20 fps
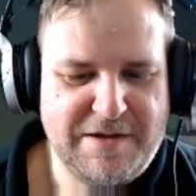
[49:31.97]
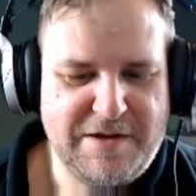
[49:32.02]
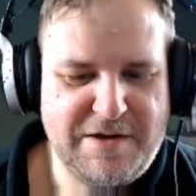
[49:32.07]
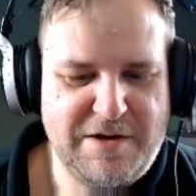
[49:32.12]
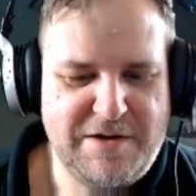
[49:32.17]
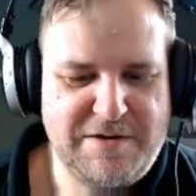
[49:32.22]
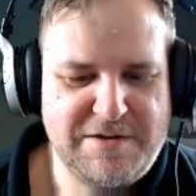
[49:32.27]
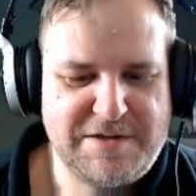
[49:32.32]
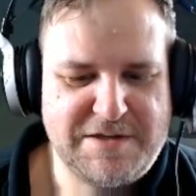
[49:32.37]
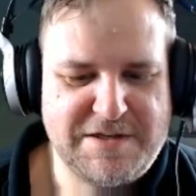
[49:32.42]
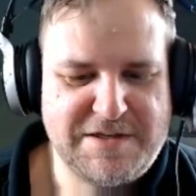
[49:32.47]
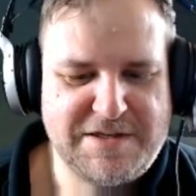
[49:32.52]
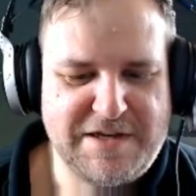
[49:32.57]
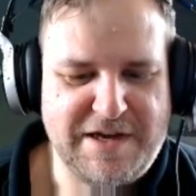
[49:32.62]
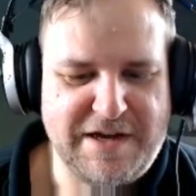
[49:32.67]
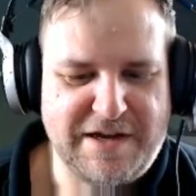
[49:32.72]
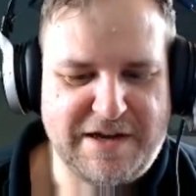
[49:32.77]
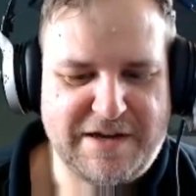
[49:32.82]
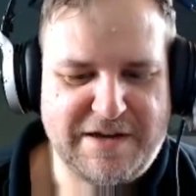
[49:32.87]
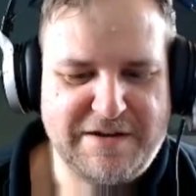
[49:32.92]
Who's the
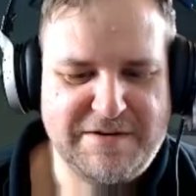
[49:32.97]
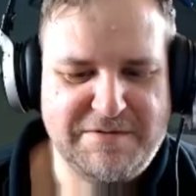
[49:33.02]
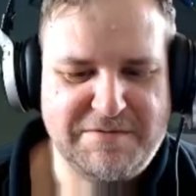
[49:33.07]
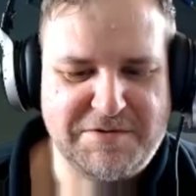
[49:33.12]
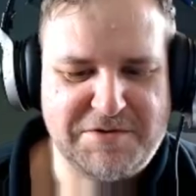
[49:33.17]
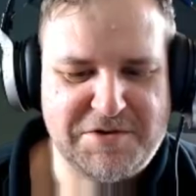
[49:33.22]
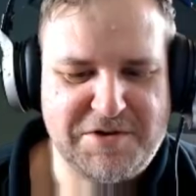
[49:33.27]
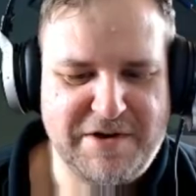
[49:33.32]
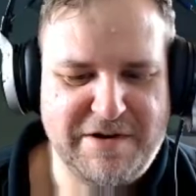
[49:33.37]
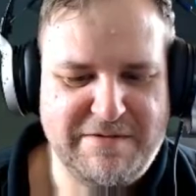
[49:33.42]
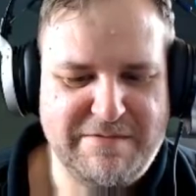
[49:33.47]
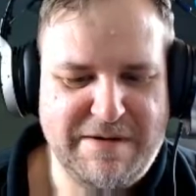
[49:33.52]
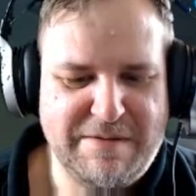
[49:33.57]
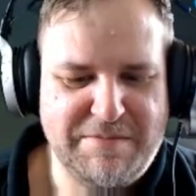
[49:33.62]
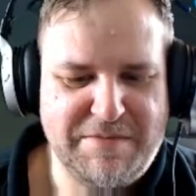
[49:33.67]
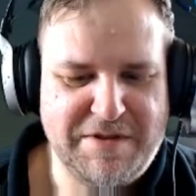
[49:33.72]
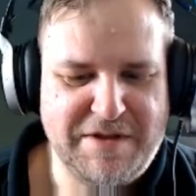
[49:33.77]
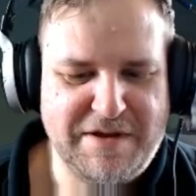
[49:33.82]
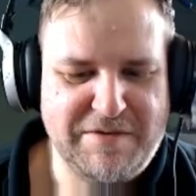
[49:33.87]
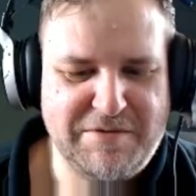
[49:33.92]
tank? I'm not sure I
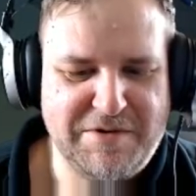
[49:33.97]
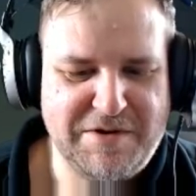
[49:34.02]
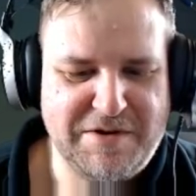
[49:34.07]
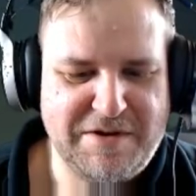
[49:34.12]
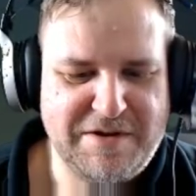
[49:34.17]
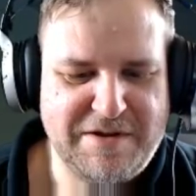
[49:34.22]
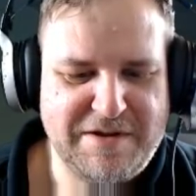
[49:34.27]
remember that one.